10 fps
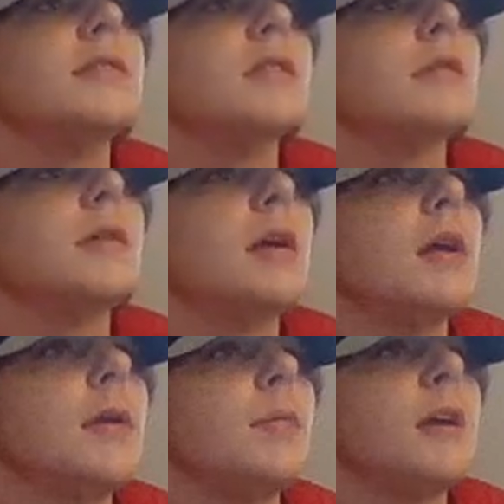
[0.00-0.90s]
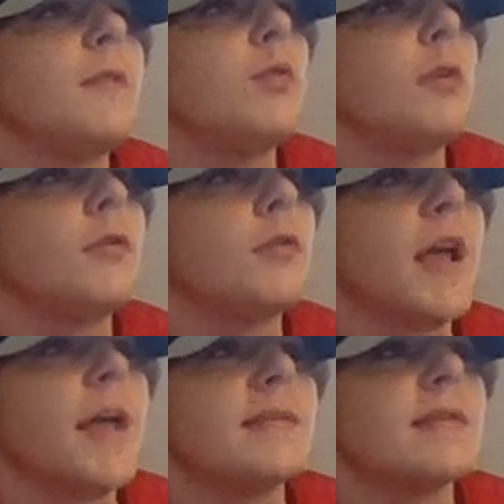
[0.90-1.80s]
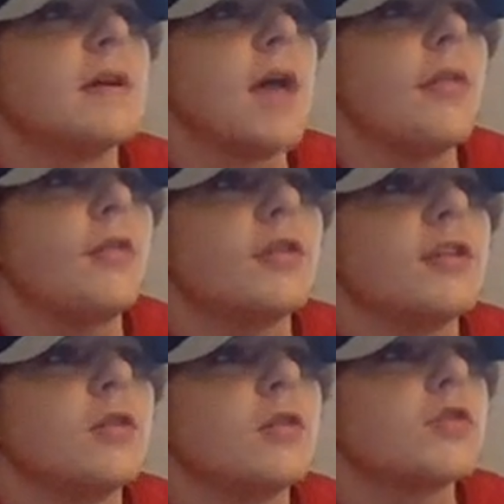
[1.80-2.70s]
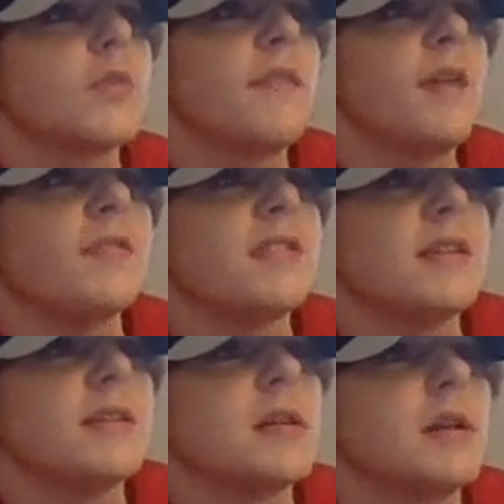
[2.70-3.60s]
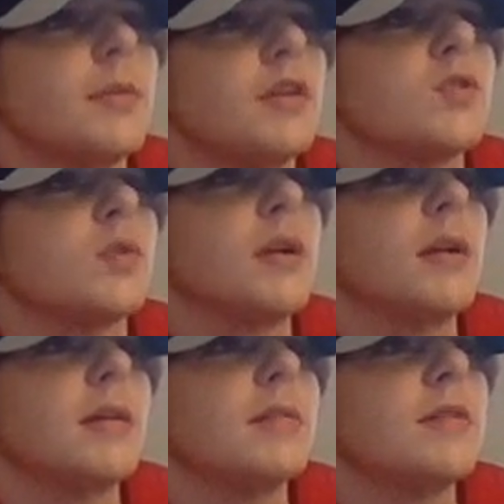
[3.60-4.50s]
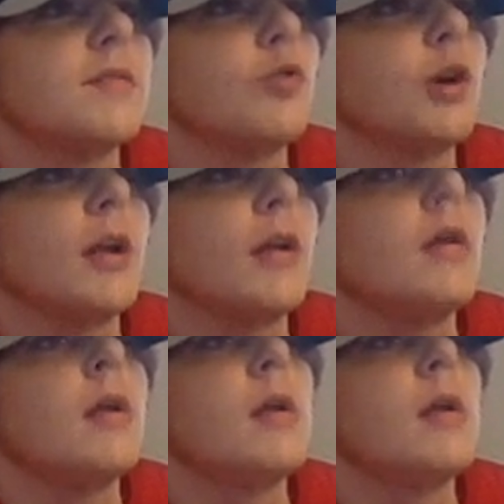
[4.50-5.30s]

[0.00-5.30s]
So he played 44 games, had 13 goals, 25 assists, and a +27 rating.